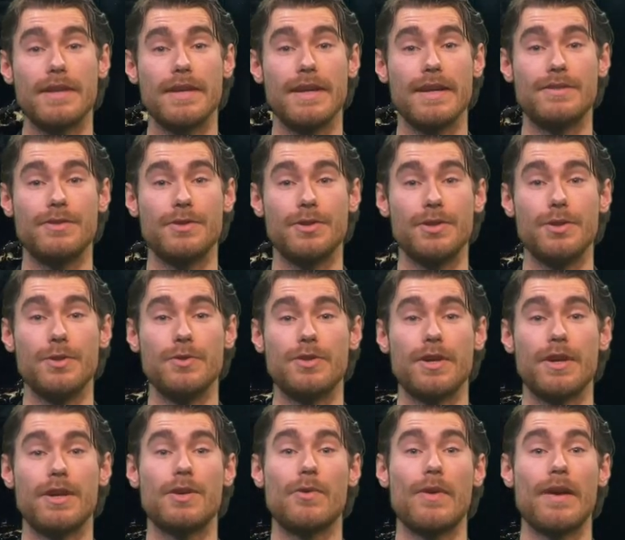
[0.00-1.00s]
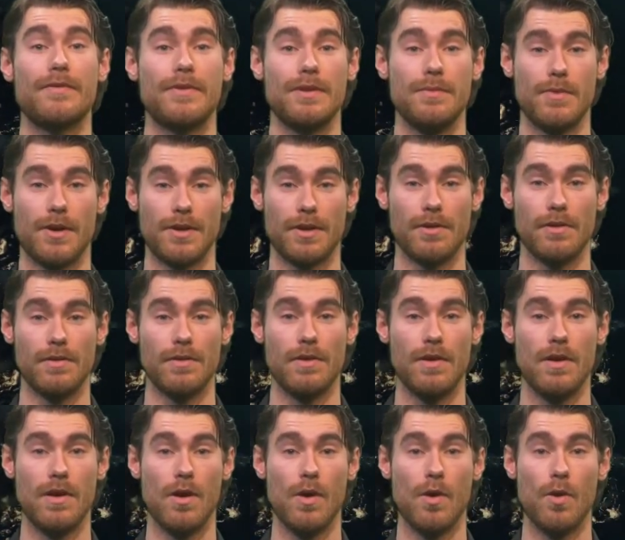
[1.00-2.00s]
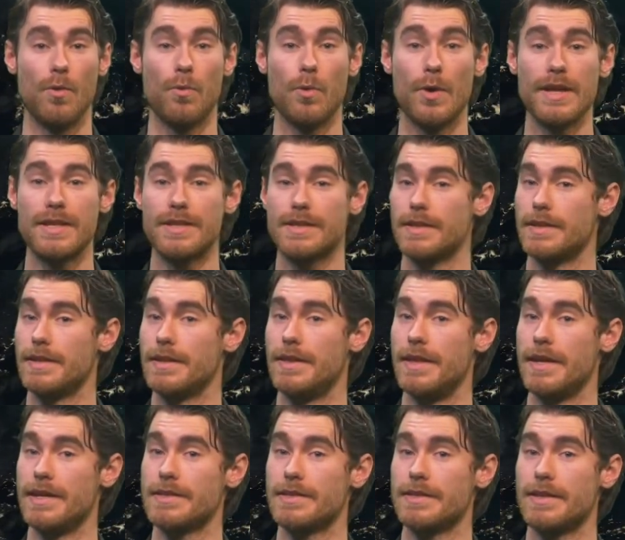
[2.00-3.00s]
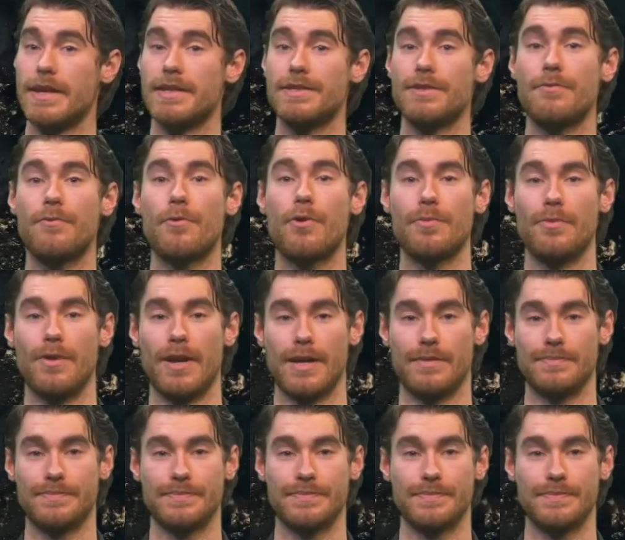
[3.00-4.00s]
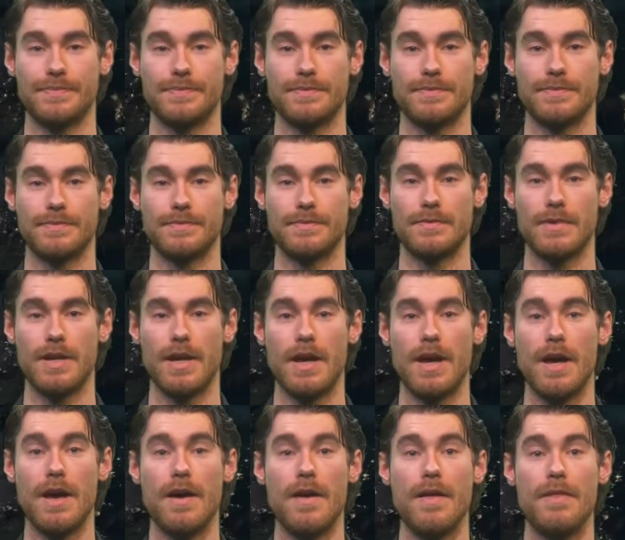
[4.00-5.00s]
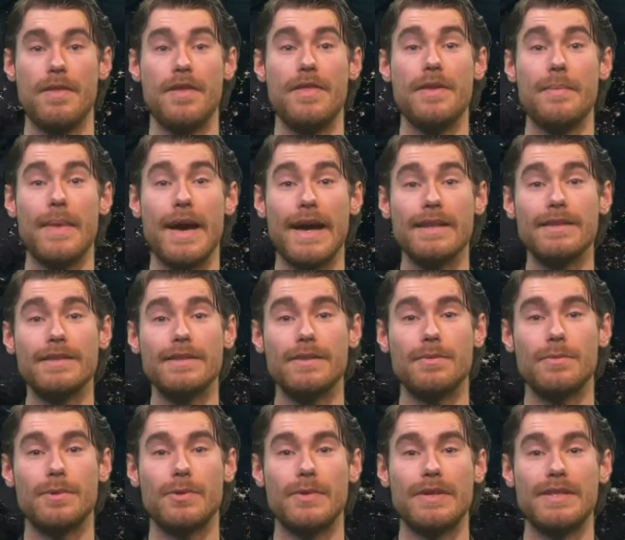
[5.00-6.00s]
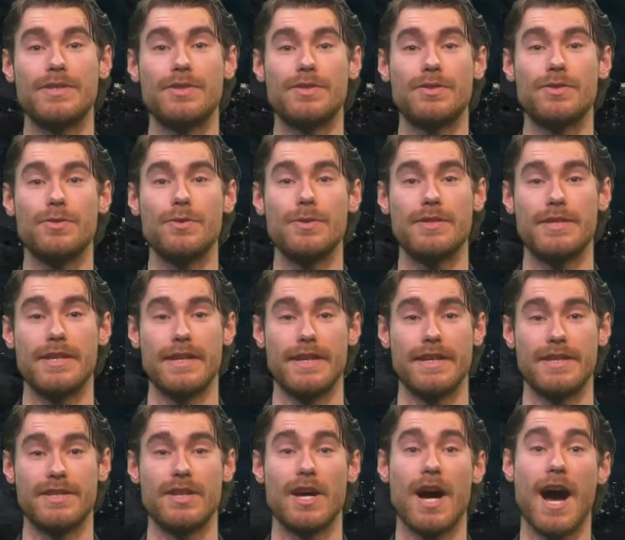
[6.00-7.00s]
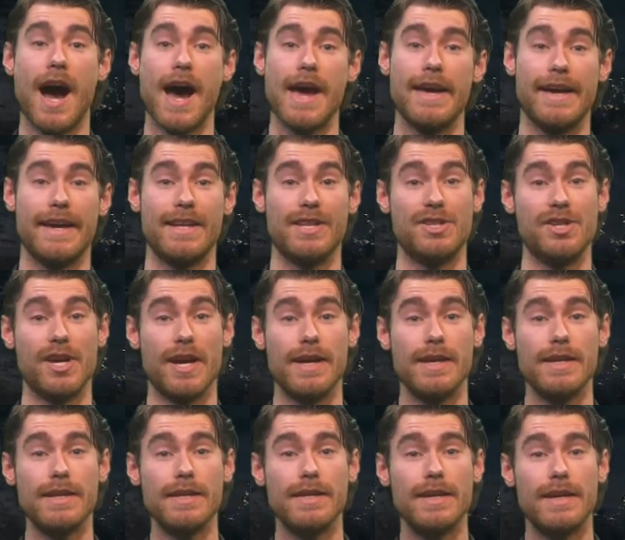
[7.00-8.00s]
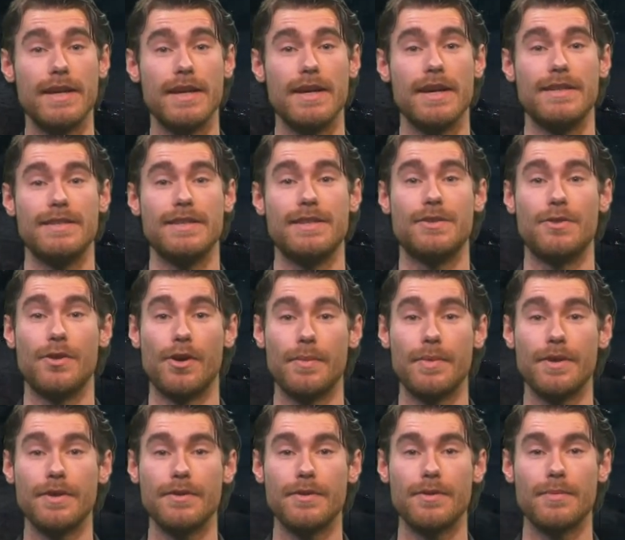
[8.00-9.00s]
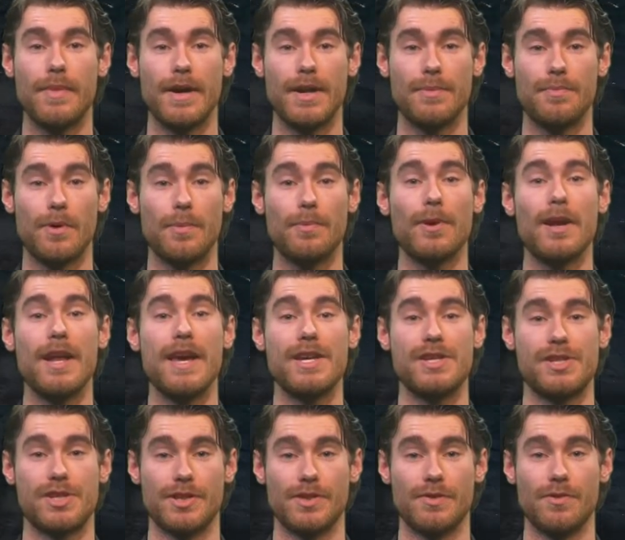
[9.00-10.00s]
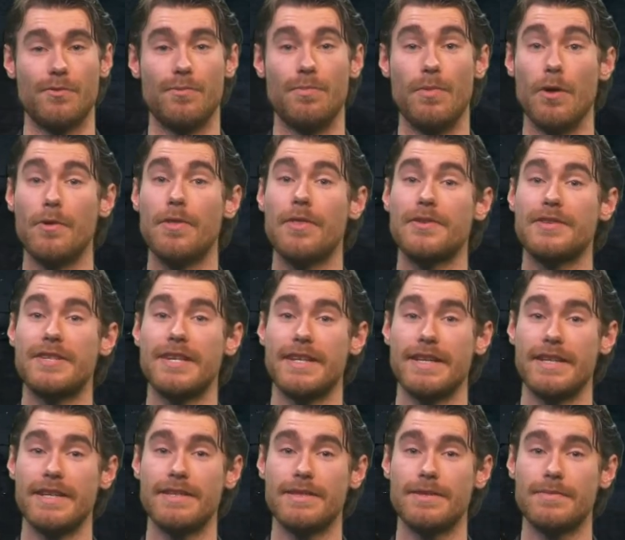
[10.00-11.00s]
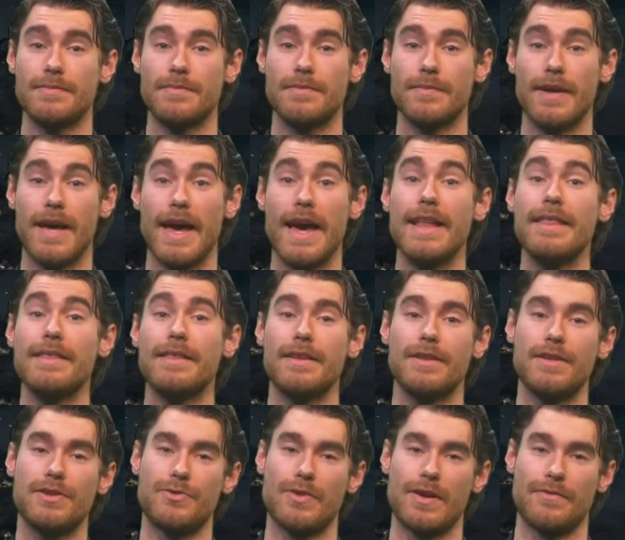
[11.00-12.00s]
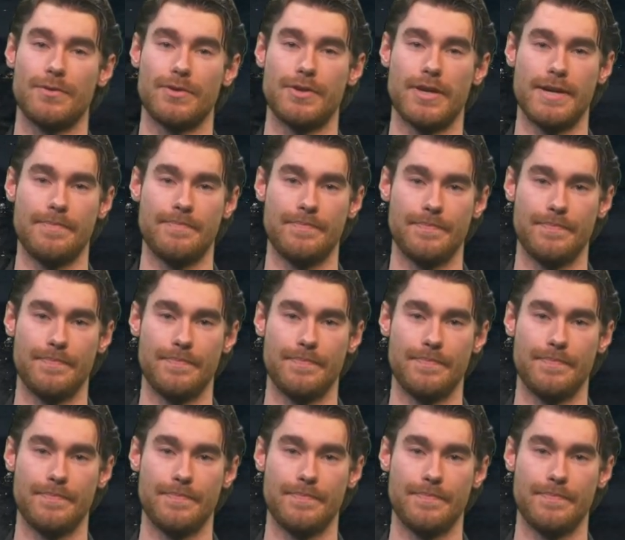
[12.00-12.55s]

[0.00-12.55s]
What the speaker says: is to use a gravity model, of which this is the formula. The demand between two cities I and J is determined by the population of both cities and the travel time.